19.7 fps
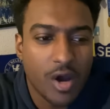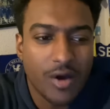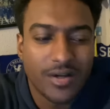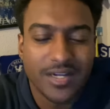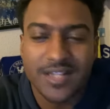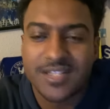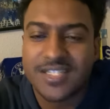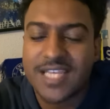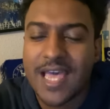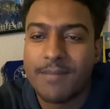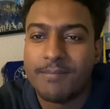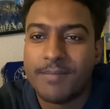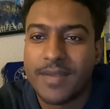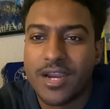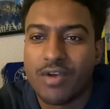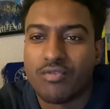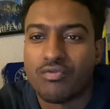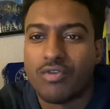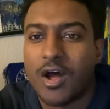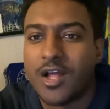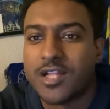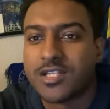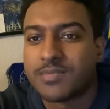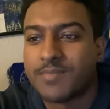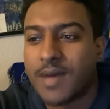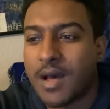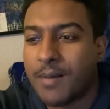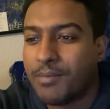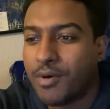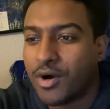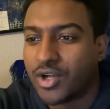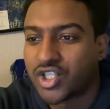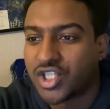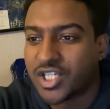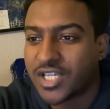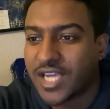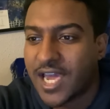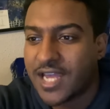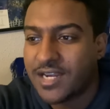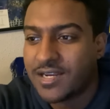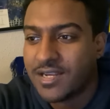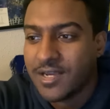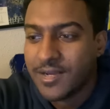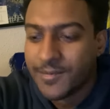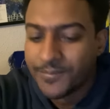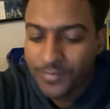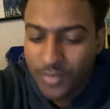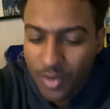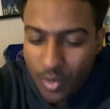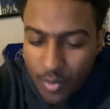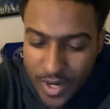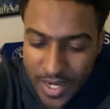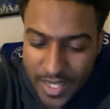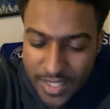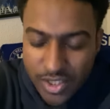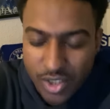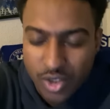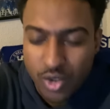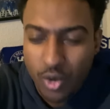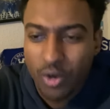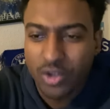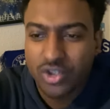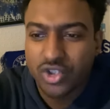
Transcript: on a 10-minute rant about Poch again, we're here to talk